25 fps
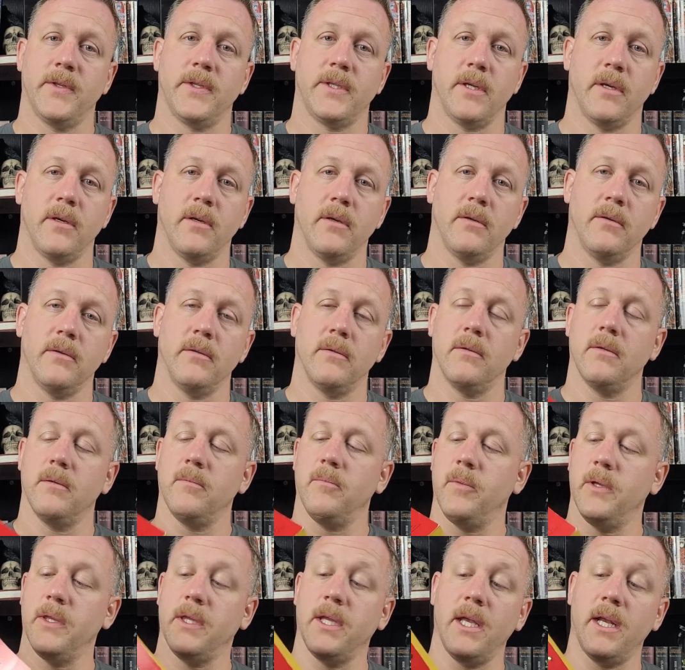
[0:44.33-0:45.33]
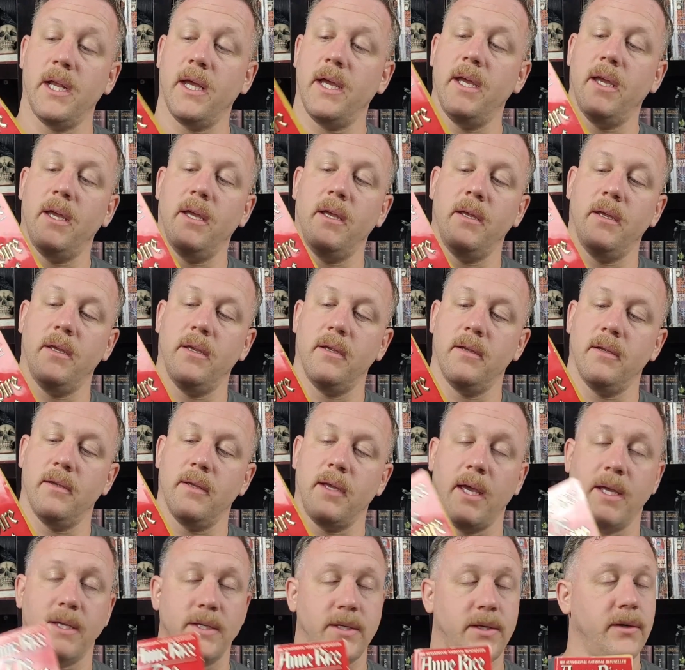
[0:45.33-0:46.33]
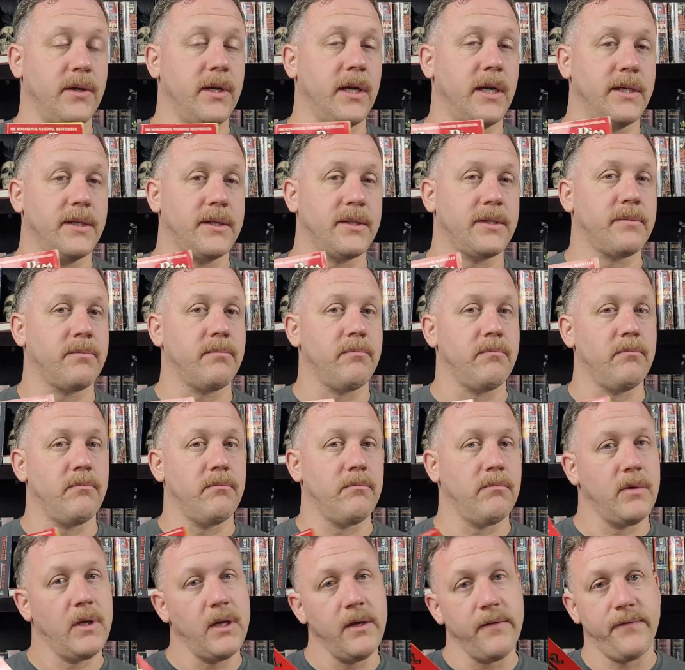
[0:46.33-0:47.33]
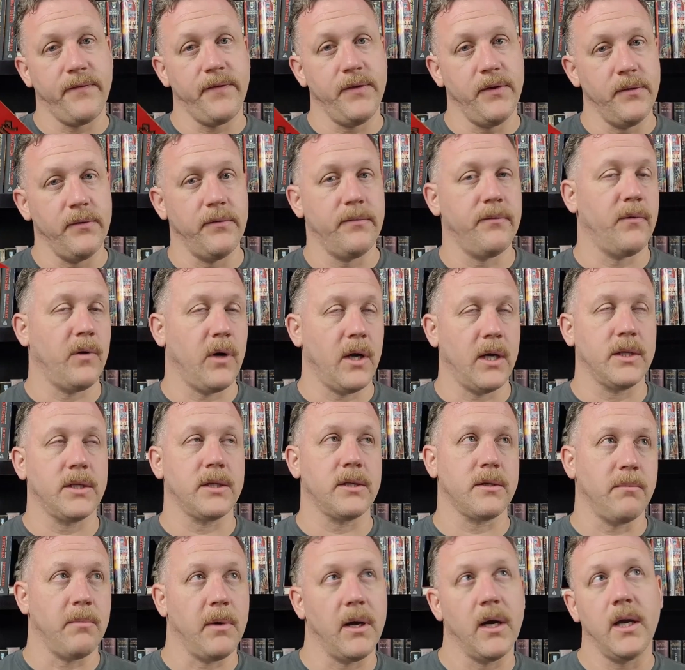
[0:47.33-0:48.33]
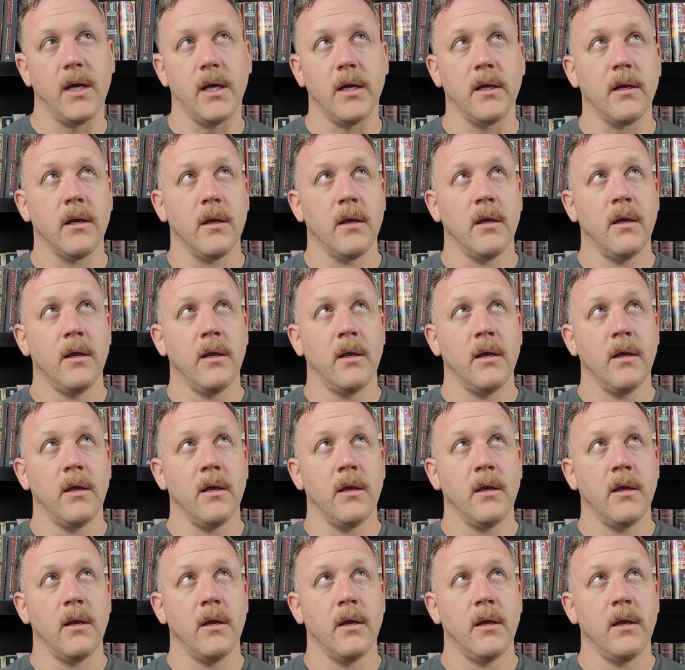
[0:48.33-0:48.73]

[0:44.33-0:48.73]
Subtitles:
But then as you guys, if you've watched my